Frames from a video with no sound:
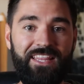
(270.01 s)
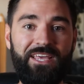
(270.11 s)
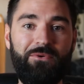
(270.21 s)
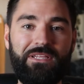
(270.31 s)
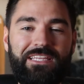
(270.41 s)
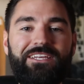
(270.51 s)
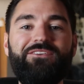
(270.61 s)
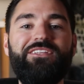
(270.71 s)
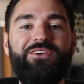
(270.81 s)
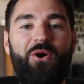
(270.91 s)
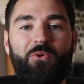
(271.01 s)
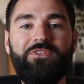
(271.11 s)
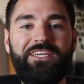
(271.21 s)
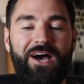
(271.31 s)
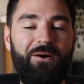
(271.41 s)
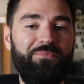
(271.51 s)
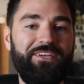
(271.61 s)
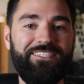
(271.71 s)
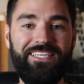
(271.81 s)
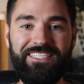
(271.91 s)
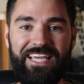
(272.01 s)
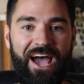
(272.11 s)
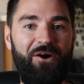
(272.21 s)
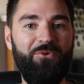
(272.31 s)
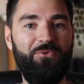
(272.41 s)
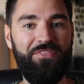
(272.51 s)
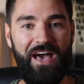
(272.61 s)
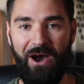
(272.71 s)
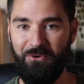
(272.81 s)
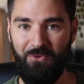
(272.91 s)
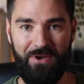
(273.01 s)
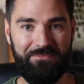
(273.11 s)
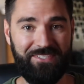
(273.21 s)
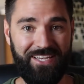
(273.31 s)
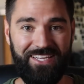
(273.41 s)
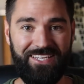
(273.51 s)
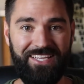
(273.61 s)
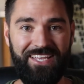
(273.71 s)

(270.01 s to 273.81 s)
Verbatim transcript: They were literally the only complex in town without a website.